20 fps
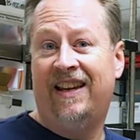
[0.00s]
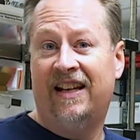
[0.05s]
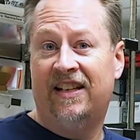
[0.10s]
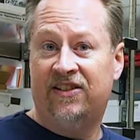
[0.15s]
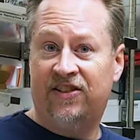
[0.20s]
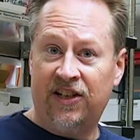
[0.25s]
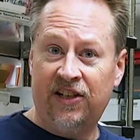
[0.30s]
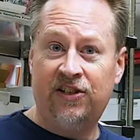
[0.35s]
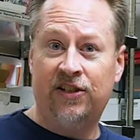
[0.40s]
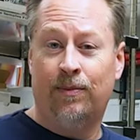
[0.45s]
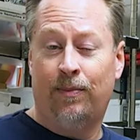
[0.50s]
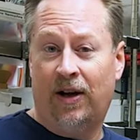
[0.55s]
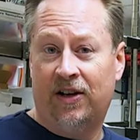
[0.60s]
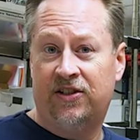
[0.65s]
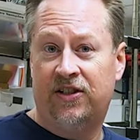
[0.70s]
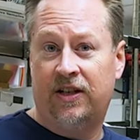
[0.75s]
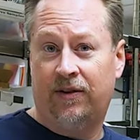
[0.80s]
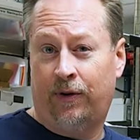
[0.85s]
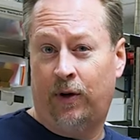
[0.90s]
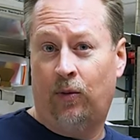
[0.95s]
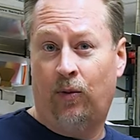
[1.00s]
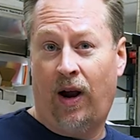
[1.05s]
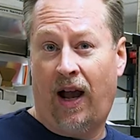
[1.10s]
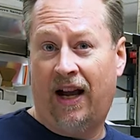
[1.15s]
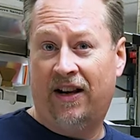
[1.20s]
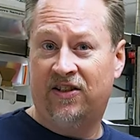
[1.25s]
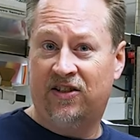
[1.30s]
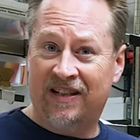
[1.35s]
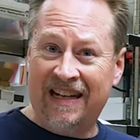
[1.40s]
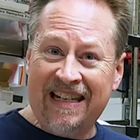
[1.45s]
that exists amongst different
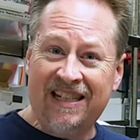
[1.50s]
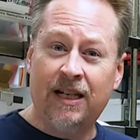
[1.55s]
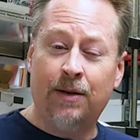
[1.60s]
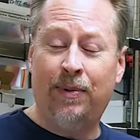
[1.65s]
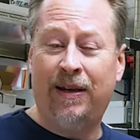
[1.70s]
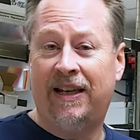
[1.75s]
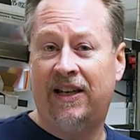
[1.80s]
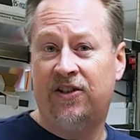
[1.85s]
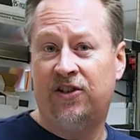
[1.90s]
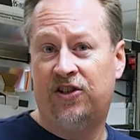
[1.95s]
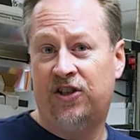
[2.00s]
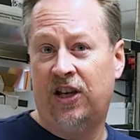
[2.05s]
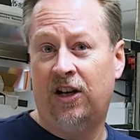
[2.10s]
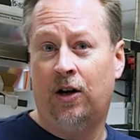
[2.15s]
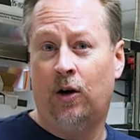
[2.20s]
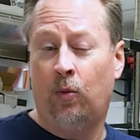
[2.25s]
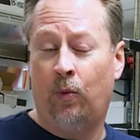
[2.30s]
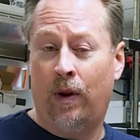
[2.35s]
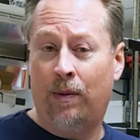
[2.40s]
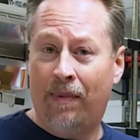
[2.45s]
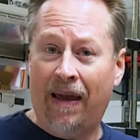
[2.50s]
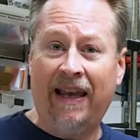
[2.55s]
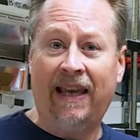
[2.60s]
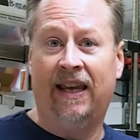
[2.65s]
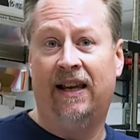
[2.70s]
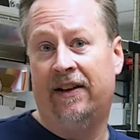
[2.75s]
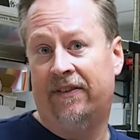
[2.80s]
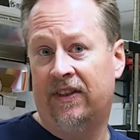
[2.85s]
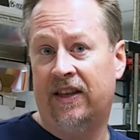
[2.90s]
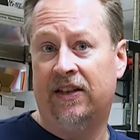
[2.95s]
rocks needs to be considered when
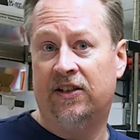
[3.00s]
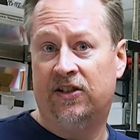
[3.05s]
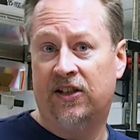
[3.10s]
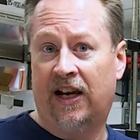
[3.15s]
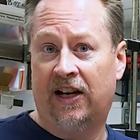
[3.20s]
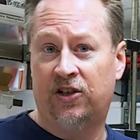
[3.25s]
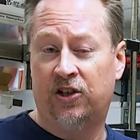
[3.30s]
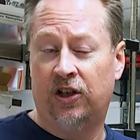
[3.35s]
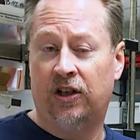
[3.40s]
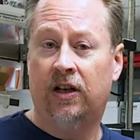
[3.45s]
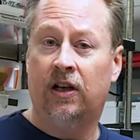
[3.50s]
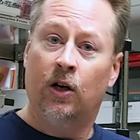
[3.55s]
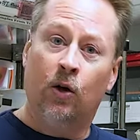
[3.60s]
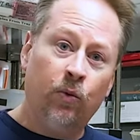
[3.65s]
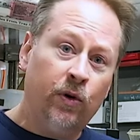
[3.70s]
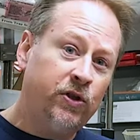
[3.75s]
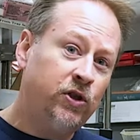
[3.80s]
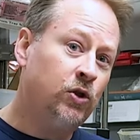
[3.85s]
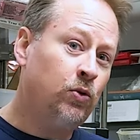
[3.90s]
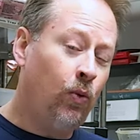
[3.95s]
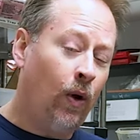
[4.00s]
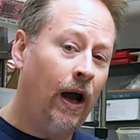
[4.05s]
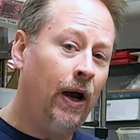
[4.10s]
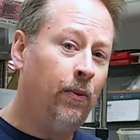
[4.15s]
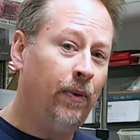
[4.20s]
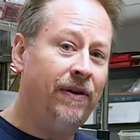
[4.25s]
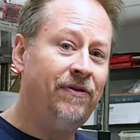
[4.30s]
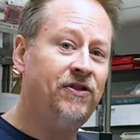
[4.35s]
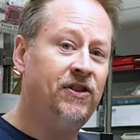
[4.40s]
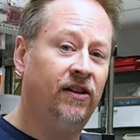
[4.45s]
making a thin section, which is
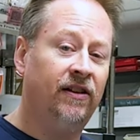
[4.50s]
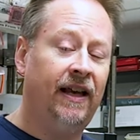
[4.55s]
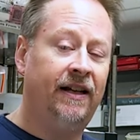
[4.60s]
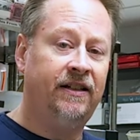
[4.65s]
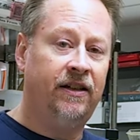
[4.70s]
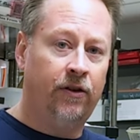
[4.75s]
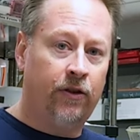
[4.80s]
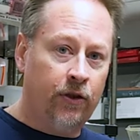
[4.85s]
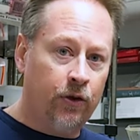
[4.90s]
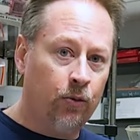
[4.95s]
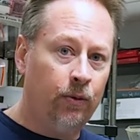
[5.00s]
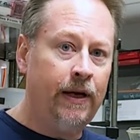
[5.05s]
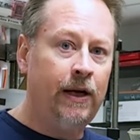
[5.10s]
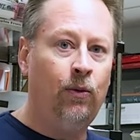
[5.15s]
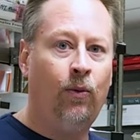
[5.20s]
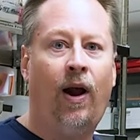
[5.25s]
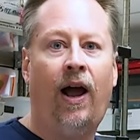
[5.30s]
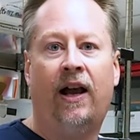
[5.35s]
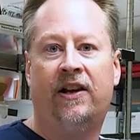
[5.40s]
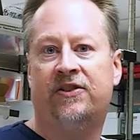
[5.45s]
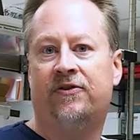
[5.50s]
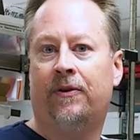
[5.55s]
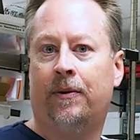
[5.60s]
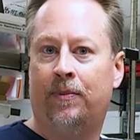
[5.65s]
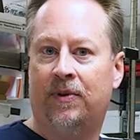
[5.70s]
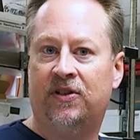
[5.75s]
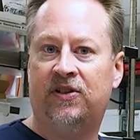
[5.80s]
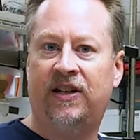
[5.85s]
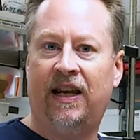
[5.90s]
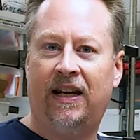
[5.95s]
why we've selected three rocks
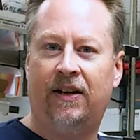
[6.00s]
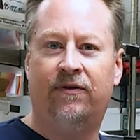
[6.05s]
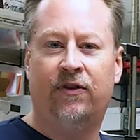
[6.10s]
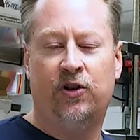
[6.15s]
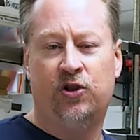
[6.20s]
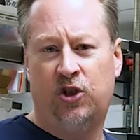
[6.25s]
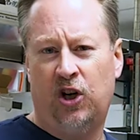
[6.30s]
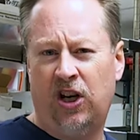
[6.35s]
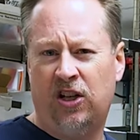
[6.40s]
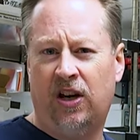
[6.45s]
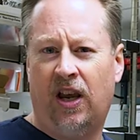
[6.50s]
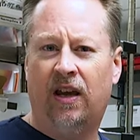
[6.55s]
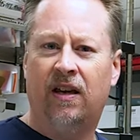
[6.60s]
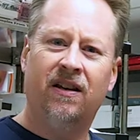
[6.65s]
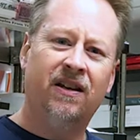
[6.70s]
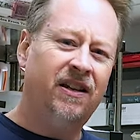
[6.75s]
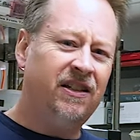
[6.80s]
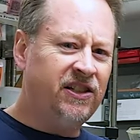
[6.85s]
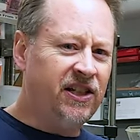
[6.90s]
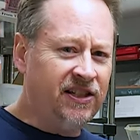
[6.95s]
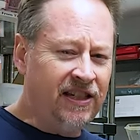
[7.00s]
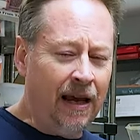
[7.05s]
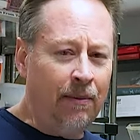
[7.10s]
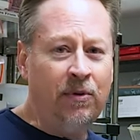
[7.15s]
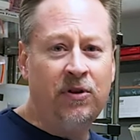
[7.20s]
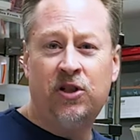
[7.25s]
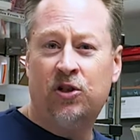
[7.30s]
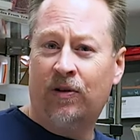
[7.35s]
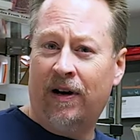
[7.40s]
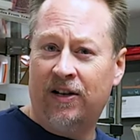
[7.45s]
from the state of Virginia to
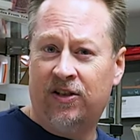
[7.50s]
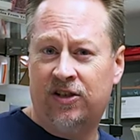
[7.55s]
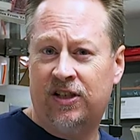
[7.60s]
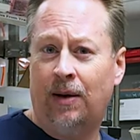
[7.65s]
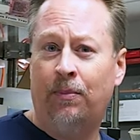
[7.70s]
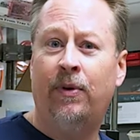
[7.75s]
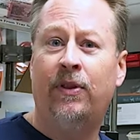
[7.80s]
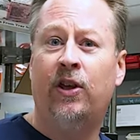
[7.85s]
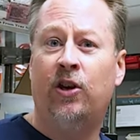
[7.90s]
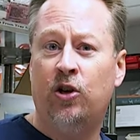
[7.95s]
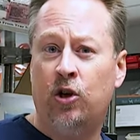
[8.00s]
demonstrate some of